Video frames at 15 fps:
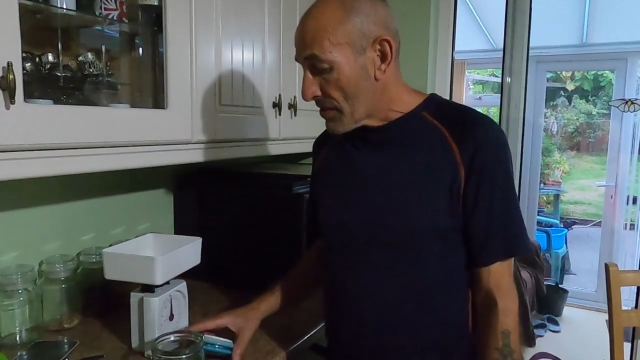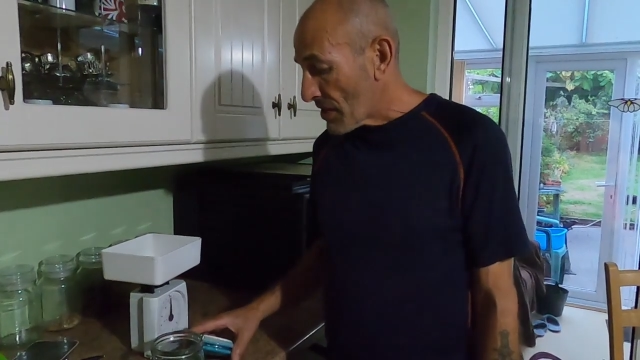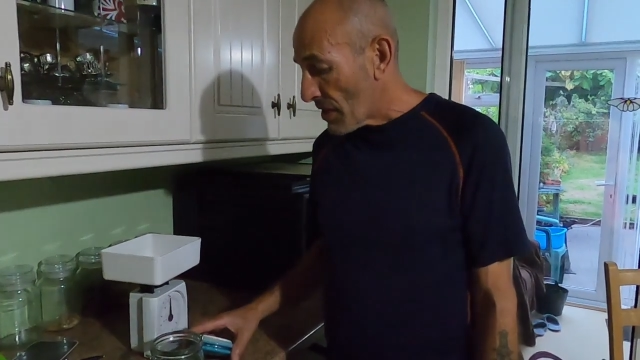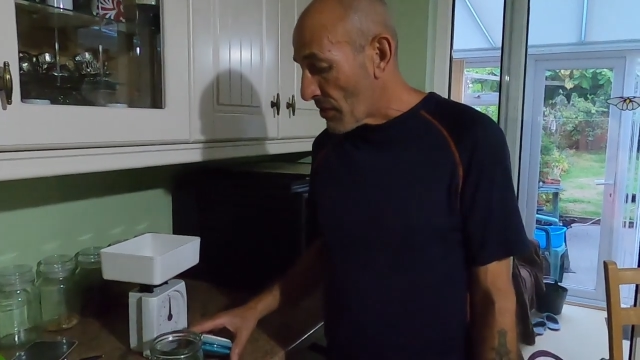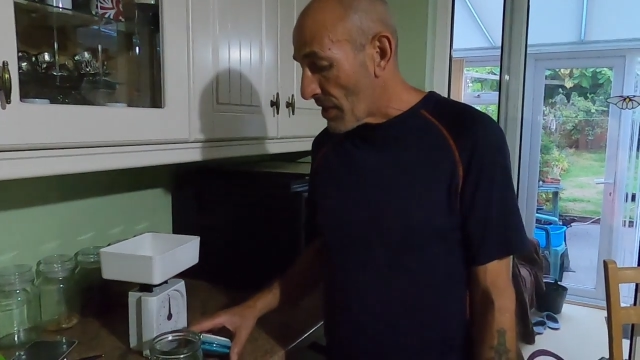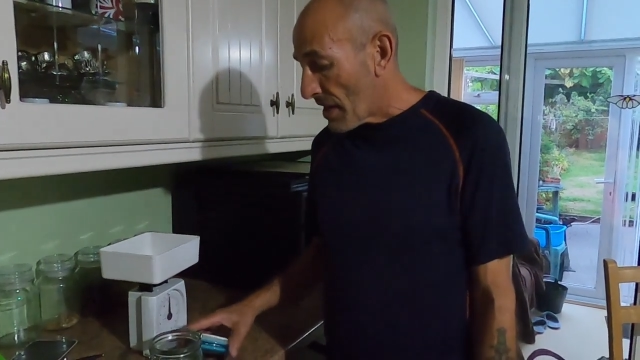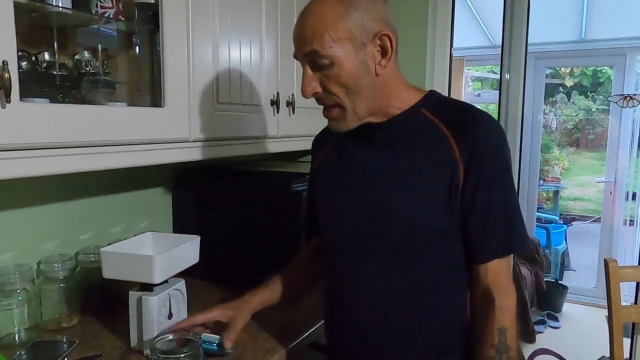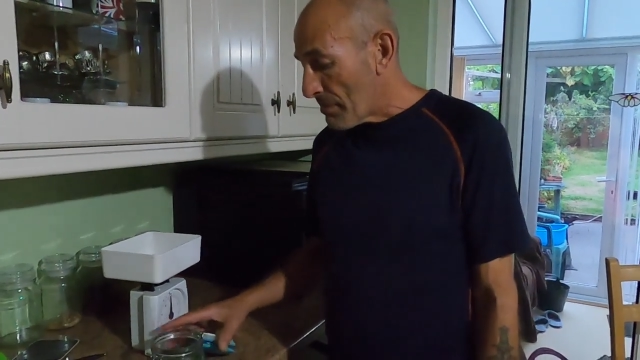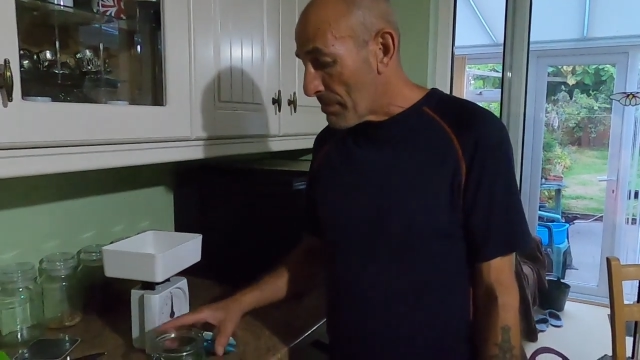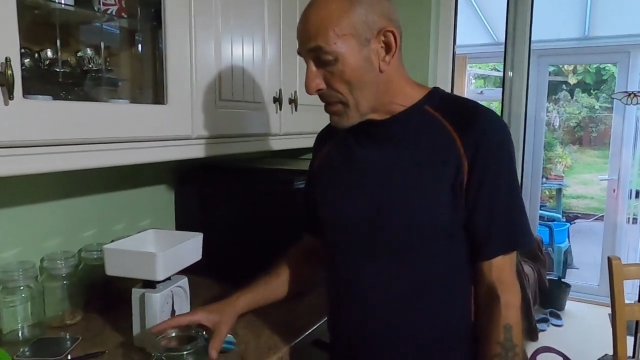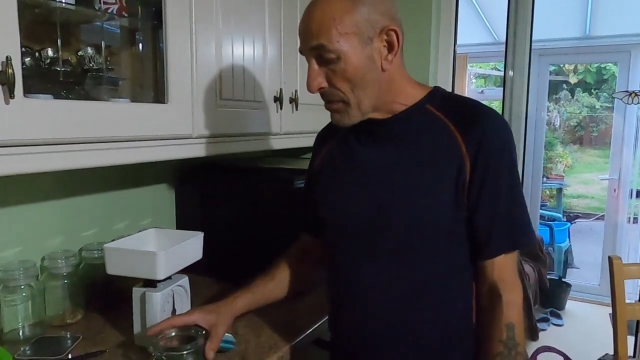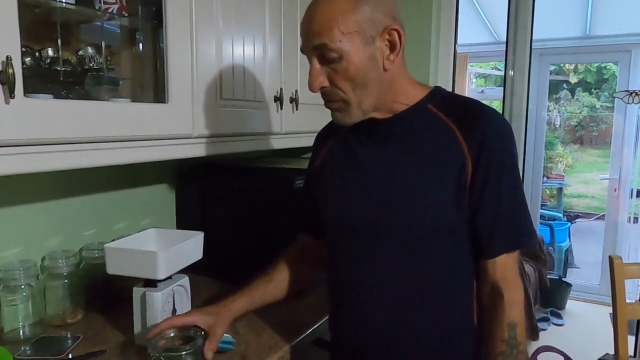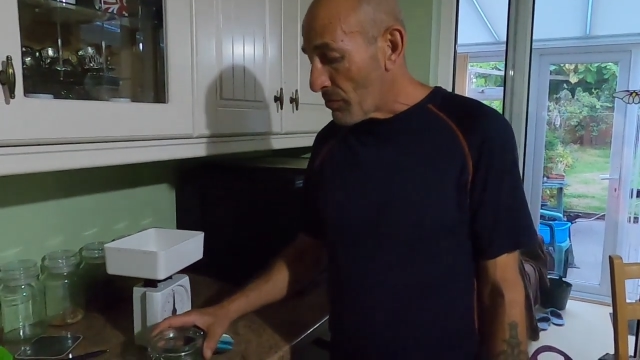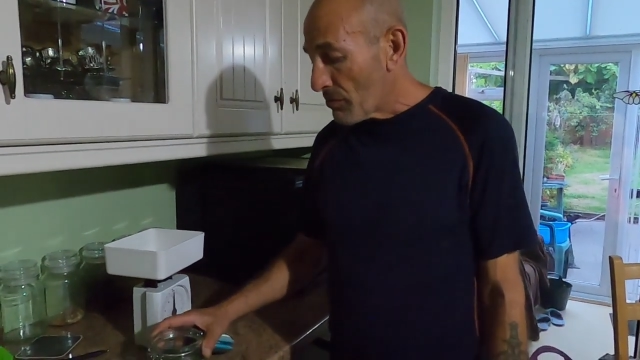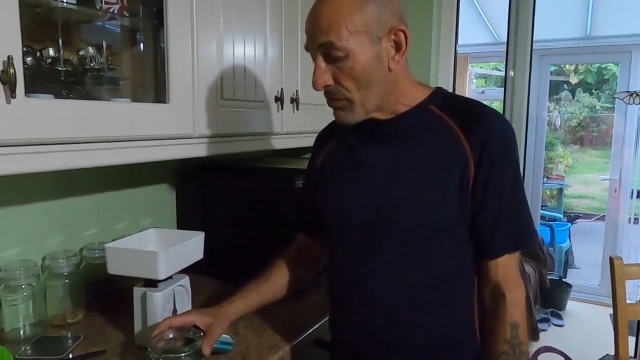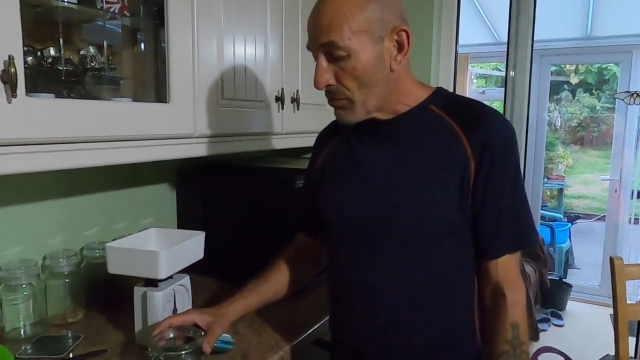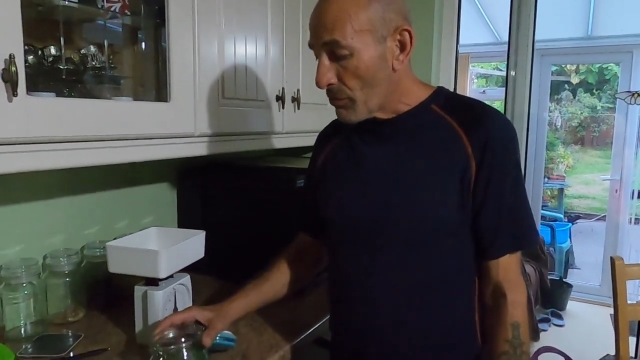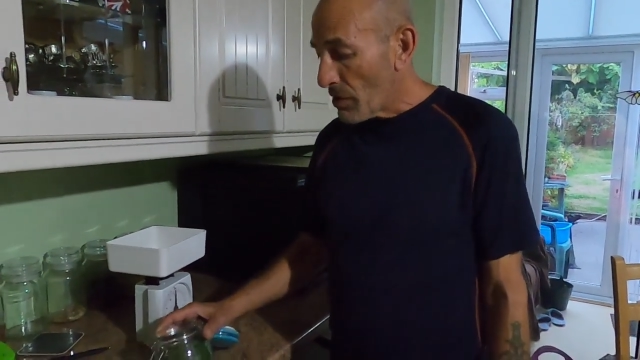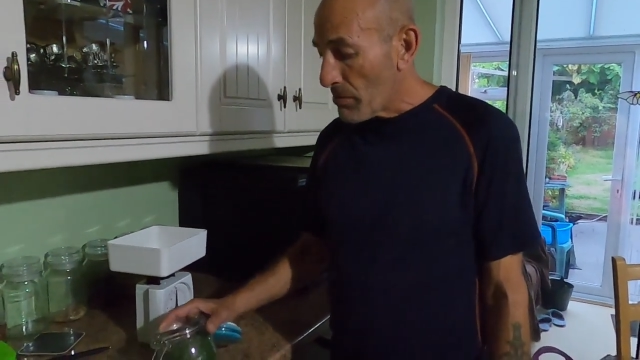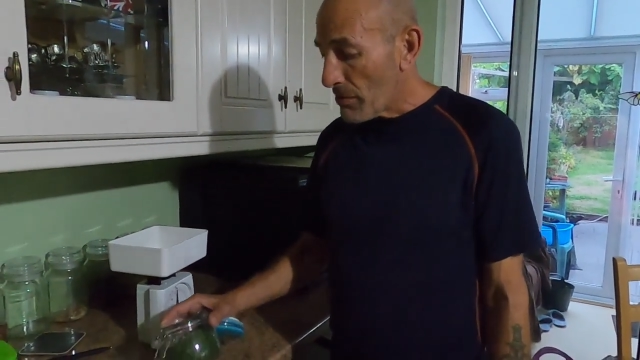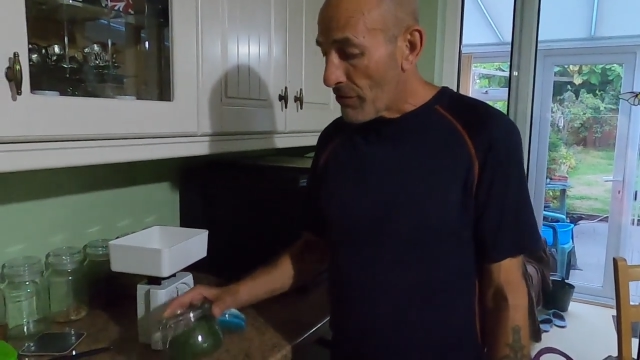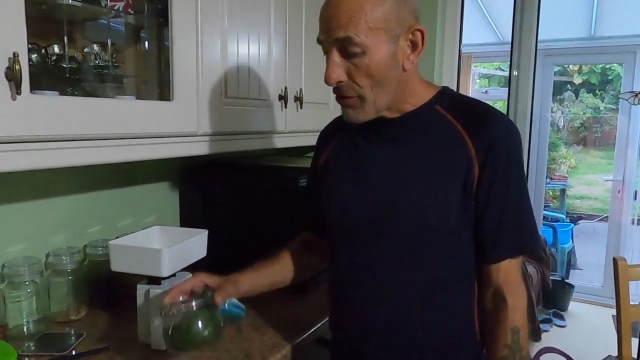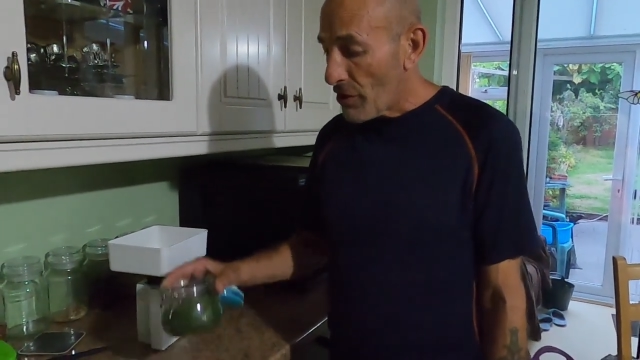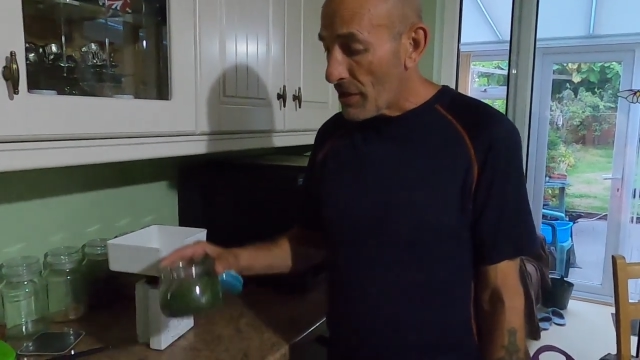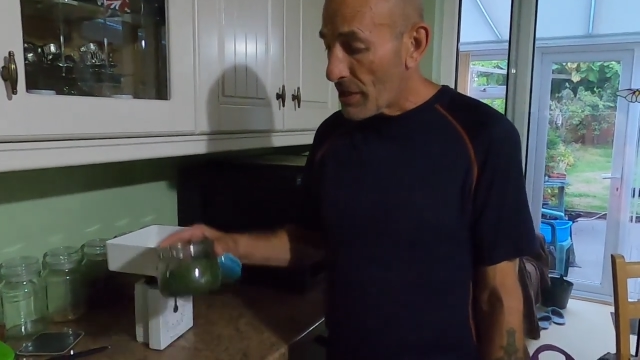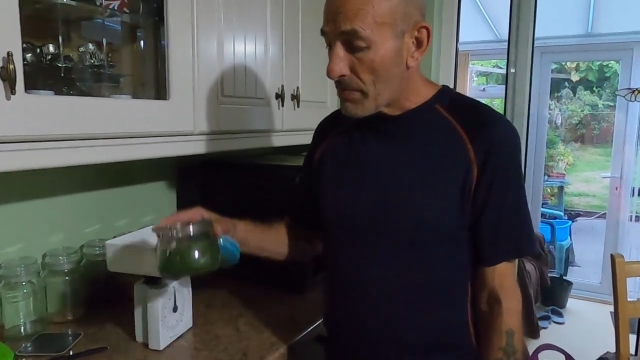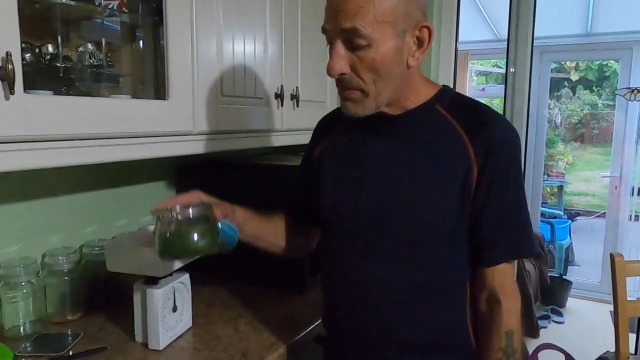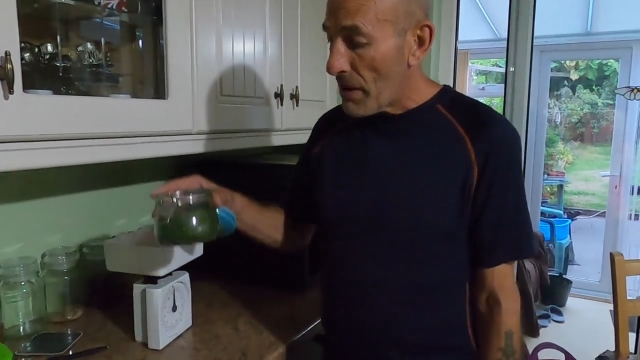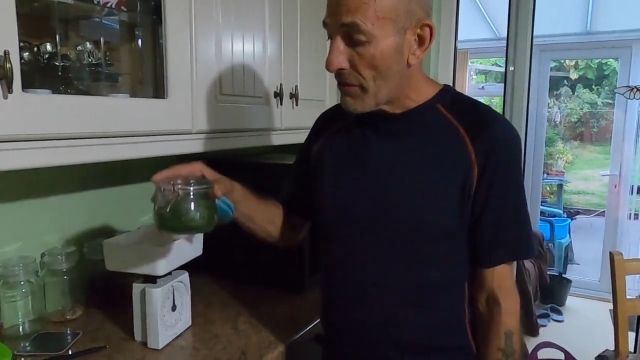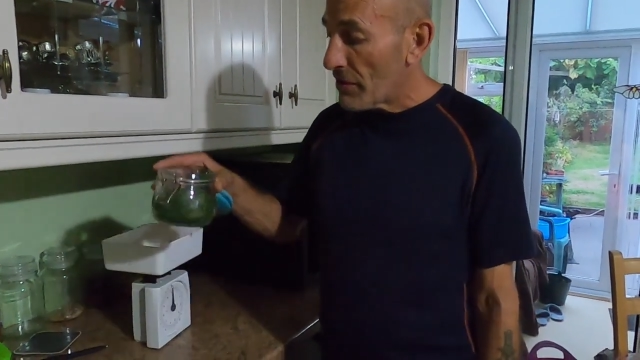So yeah, but we prefer
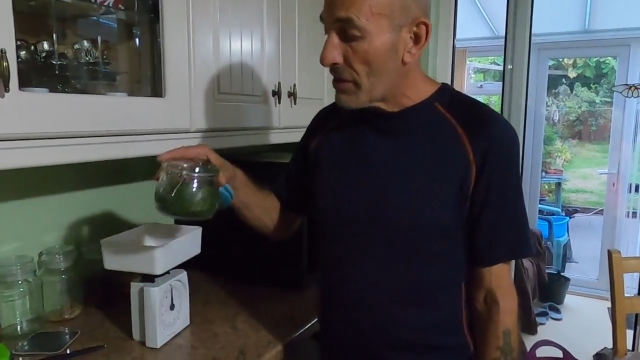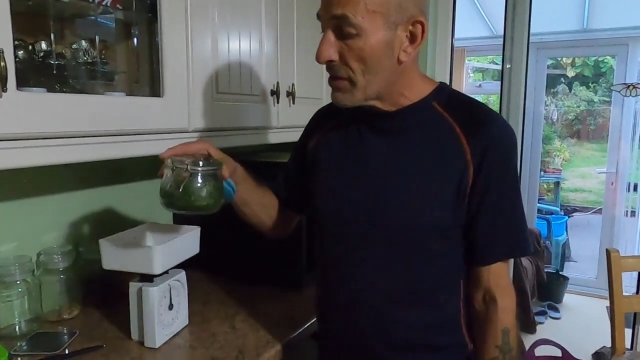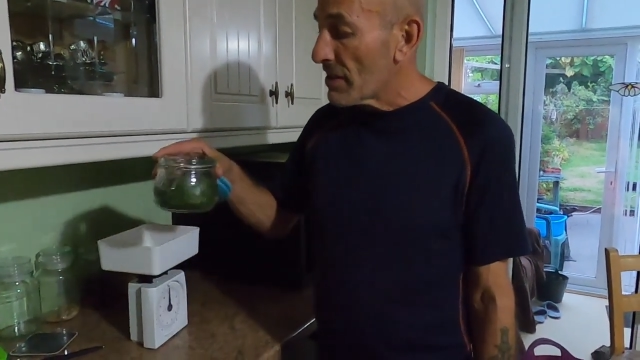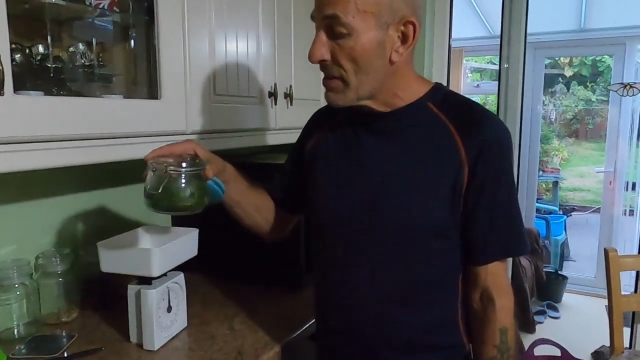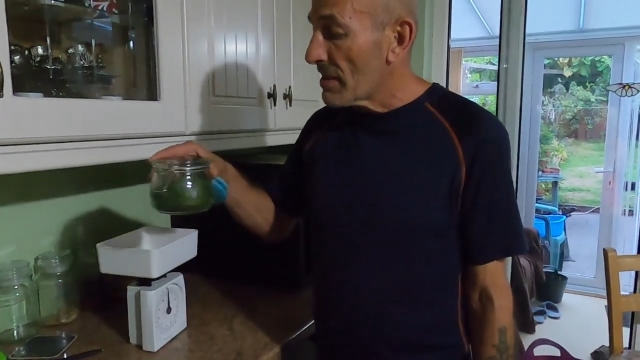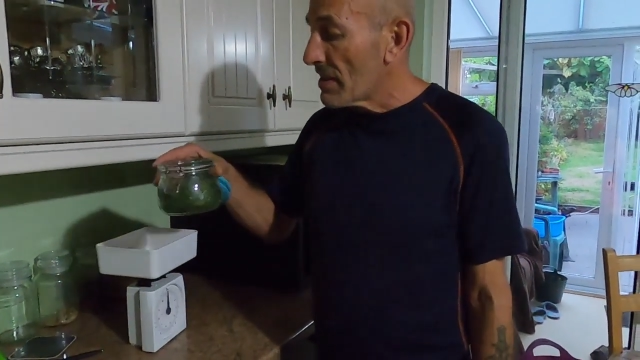this method.